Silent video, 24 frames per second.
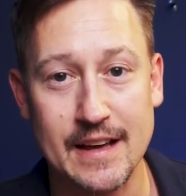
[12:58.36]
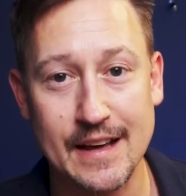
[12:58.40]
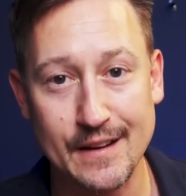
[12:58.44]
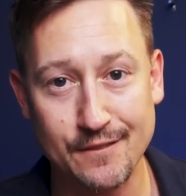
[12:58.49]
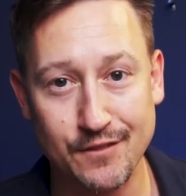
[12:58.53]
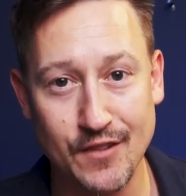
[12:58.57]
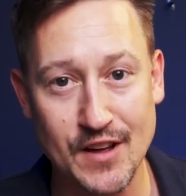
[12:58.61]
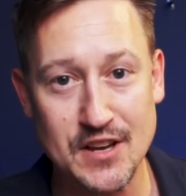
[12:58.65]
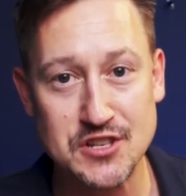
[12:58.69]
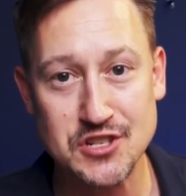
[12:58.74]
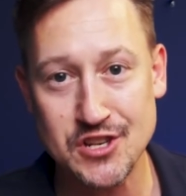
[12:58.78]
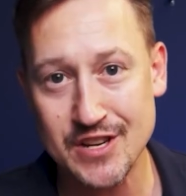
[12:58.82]

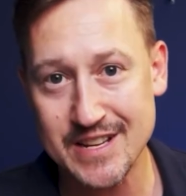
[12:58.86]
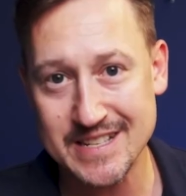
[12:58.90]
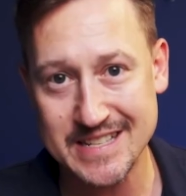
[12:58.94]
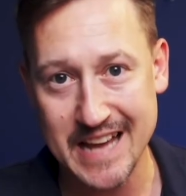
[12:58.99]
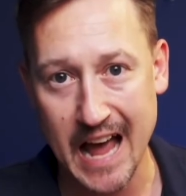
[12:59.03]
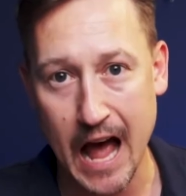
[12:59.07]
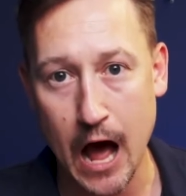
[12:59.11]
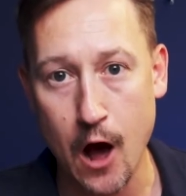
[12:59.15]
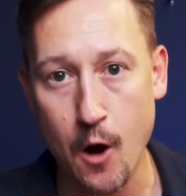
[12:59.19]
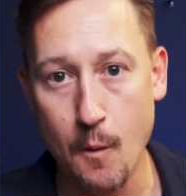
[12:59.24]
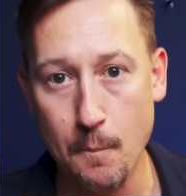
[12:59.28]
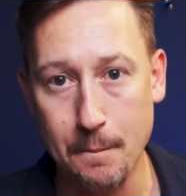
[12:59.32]
Inflation is
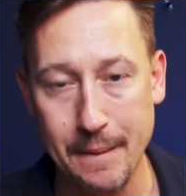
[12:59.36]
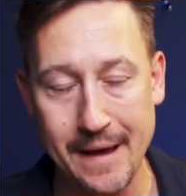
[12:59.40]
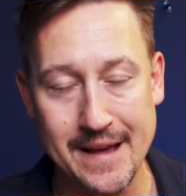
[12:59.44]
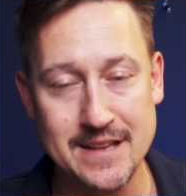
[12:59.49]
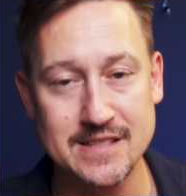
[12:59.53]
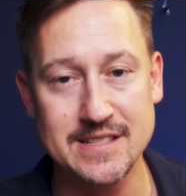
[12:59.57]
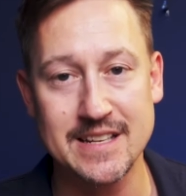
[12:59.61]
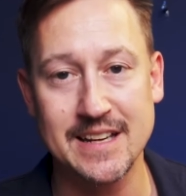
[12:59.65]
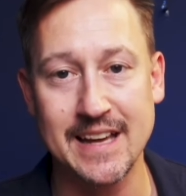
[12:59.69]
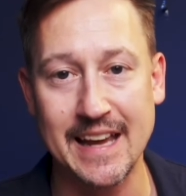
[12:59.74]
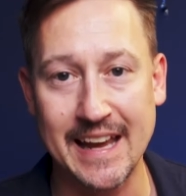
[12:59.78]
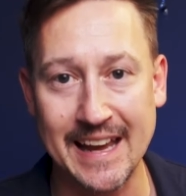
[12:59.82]

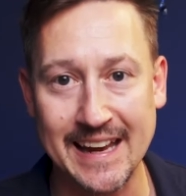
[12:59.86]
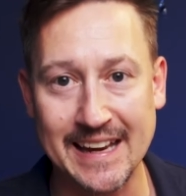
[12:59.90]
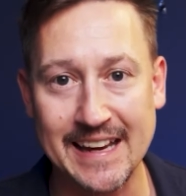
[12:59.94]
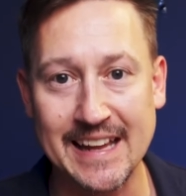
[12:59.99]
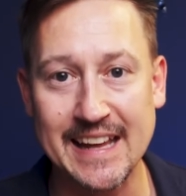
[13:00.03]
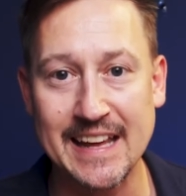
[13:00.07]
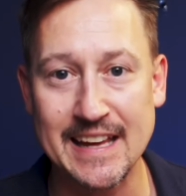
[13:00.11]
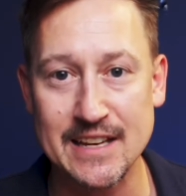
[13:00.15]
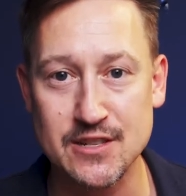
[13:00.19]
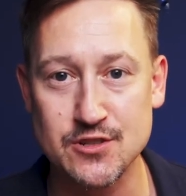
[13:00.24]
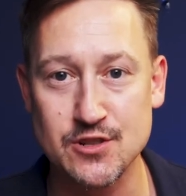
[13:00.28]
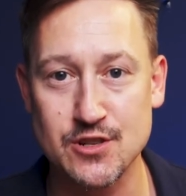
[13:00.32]
outpacing
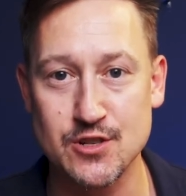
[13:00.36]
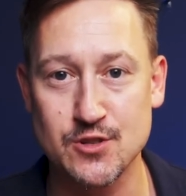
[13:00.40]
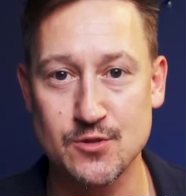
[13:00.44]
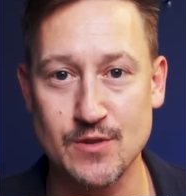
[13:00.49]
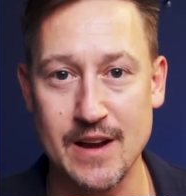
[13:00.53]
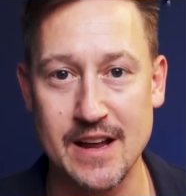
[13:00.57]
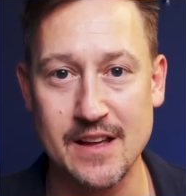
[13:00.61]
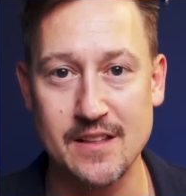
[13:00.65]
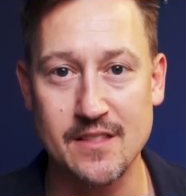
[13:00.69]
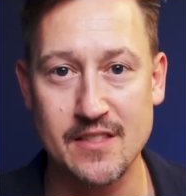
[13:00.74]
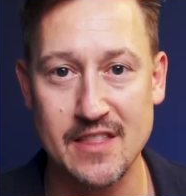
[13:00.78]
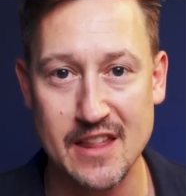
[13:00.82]
any interest
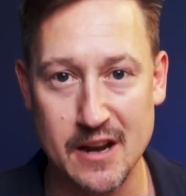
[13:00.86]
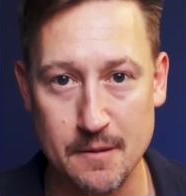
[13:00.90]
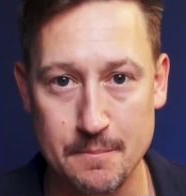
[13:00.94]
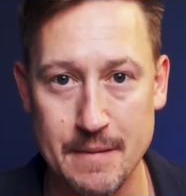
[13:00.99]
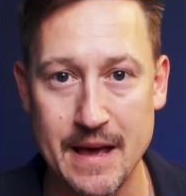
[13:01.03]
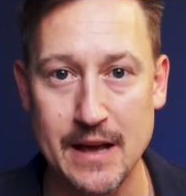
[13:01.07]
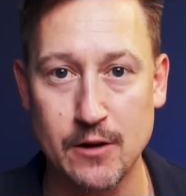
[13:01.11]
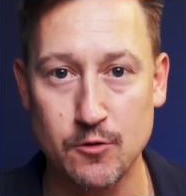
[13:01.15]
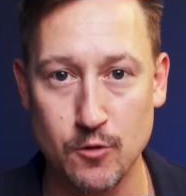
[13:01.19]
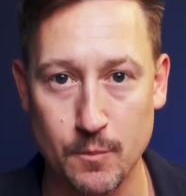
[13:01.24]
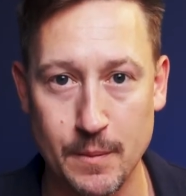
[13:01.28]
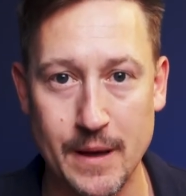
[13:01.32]
rate that a
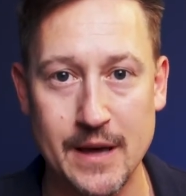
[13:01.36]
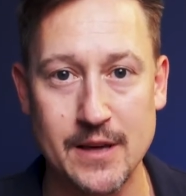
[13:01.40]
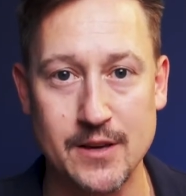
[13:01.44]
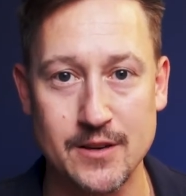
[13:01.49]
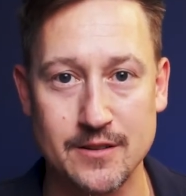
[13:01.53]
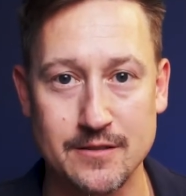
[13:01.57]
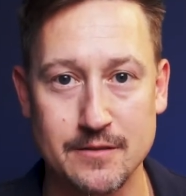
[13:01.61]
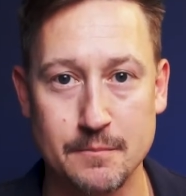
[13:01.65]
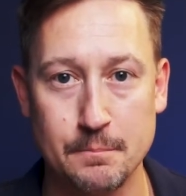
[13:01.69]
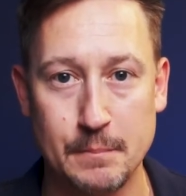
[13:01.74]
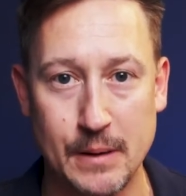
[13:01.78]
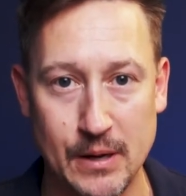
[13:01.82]
bank will pay
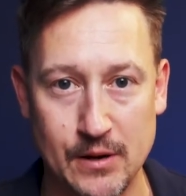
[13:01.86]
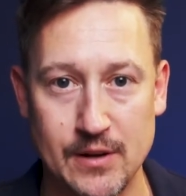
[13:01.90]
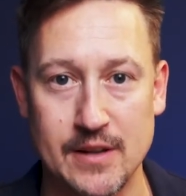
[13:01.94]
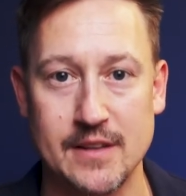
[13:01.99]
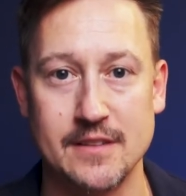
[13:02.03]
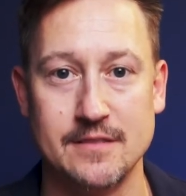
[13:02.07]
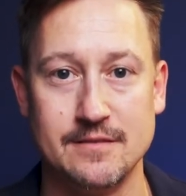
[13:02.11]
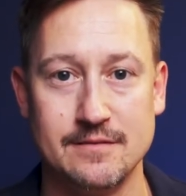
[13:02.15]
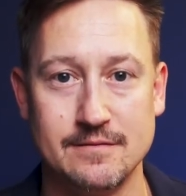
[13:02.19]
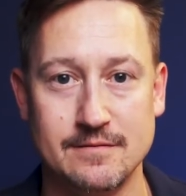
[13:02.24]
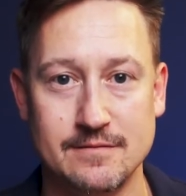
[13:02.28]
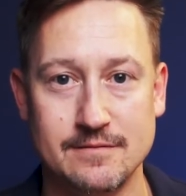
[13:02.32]
you,
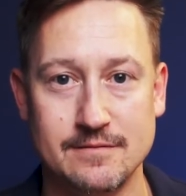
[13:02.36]
period.